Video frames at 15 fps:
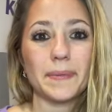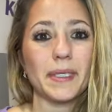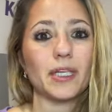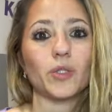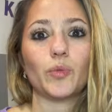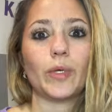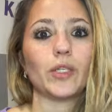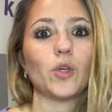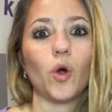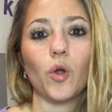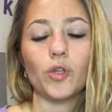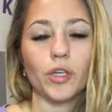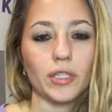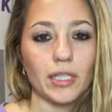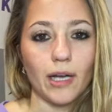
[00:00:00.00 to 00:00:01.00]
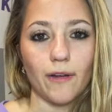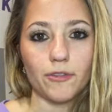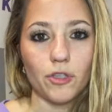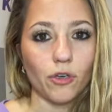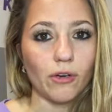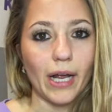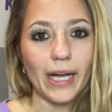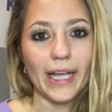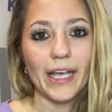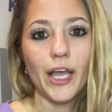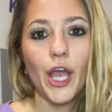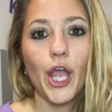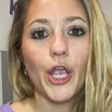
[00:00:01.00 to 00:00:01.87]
because we told ourselves already,